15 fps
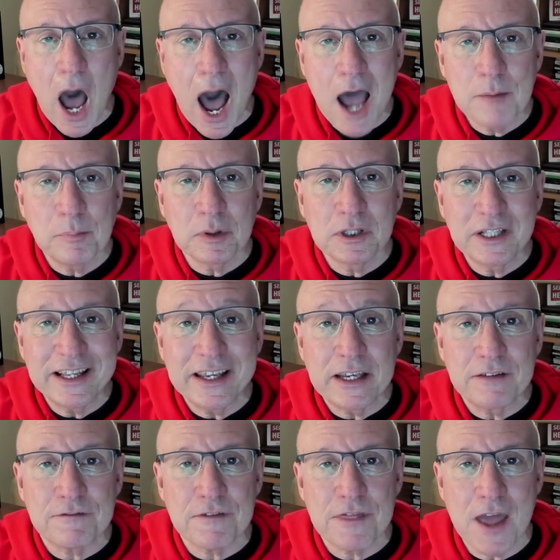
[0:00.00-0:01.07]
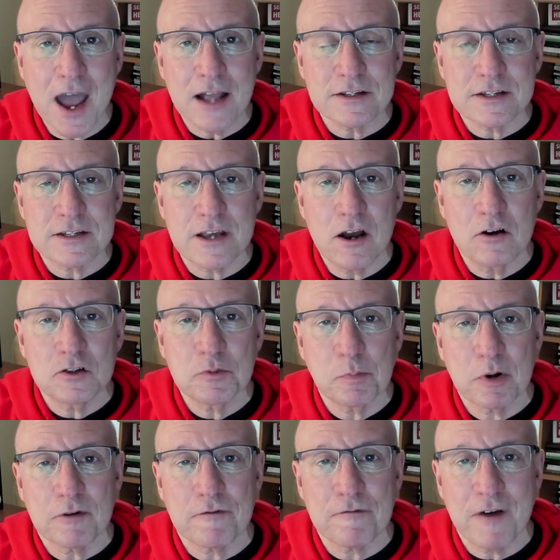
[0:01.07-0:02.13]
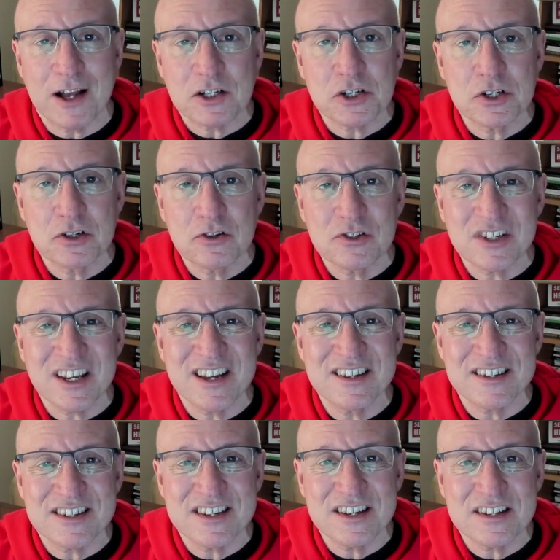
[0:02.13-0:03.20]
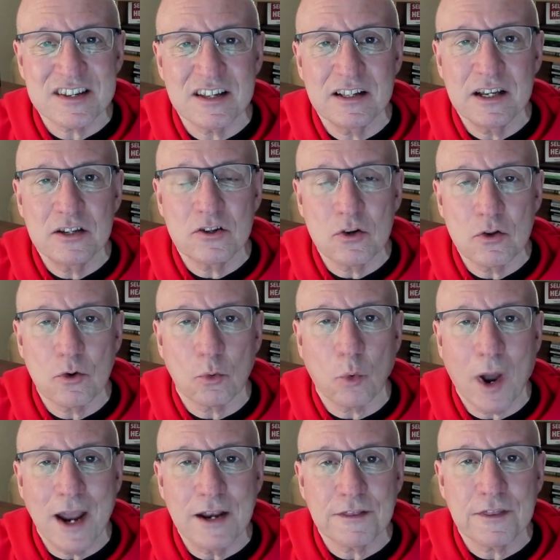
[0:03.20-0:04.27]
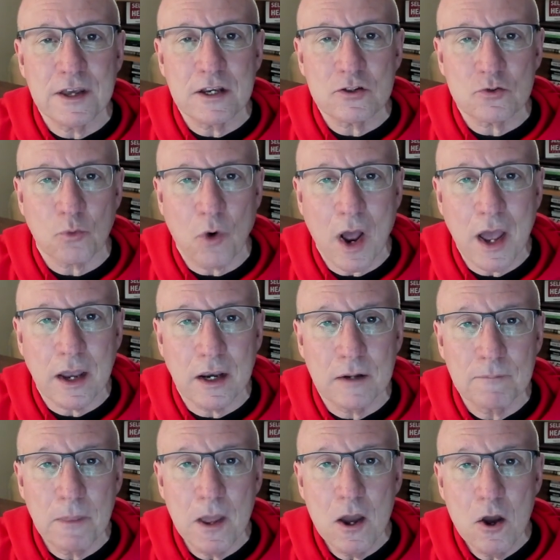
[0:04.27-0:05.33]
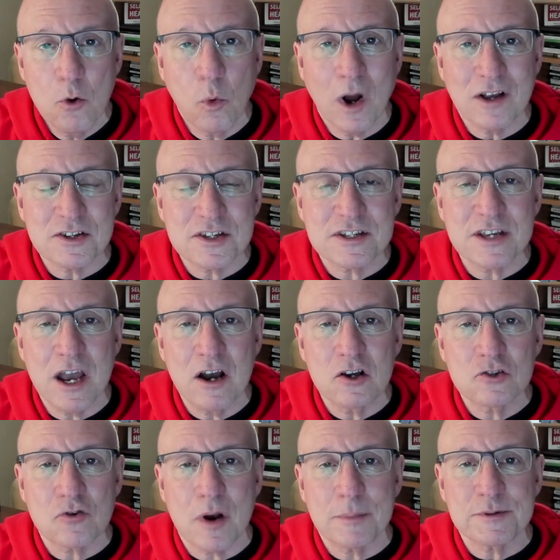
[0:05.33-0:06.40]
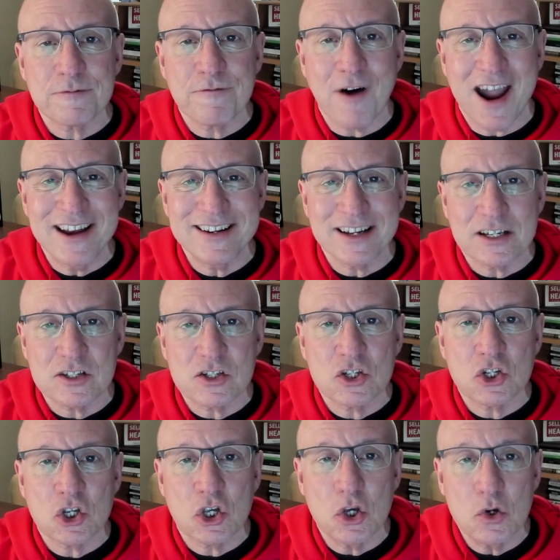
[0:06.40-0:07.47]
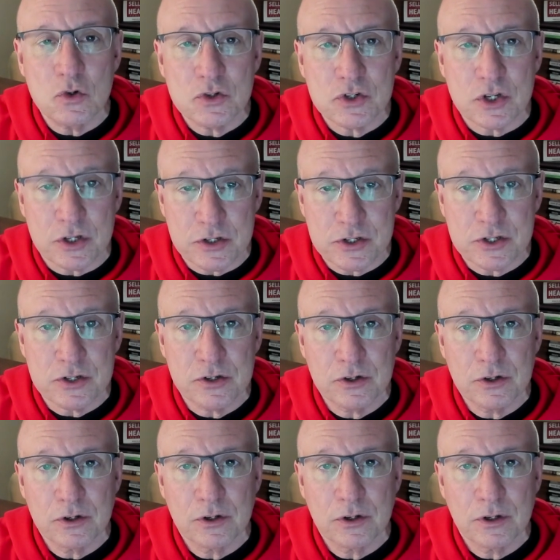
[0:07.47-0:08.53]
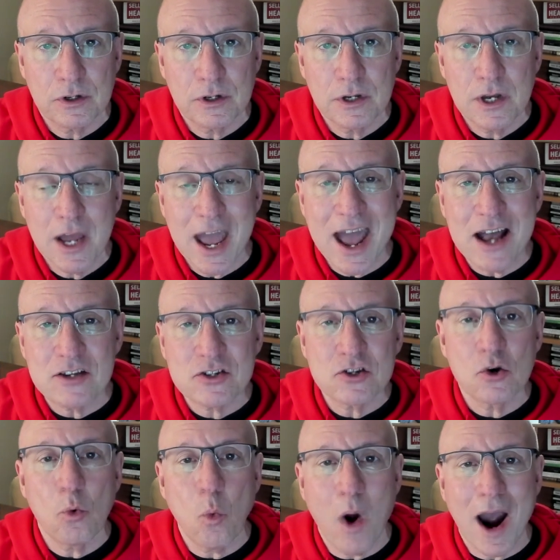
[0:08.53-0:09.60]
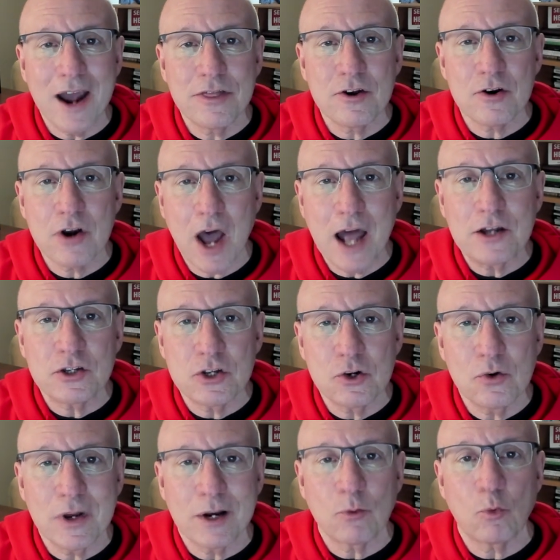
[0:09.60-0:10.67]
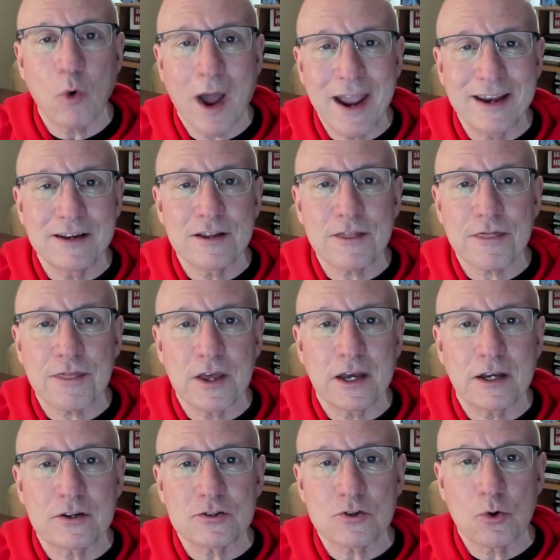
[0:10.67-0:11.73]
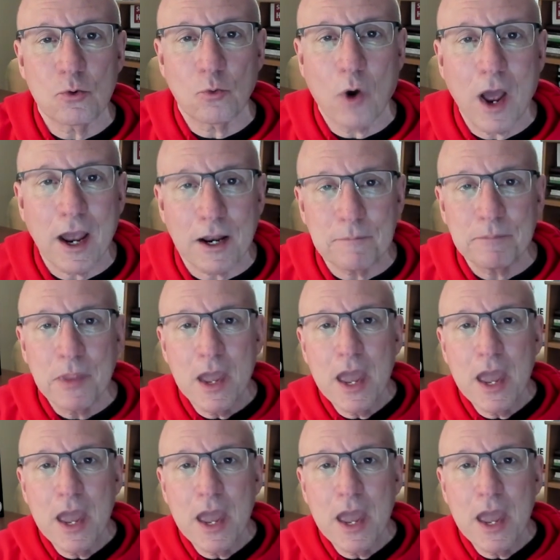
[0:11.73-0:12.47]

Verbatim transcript: I believe that sales professionals consistently do the right things right while sales reps find excuses as to why they're not doing right things right.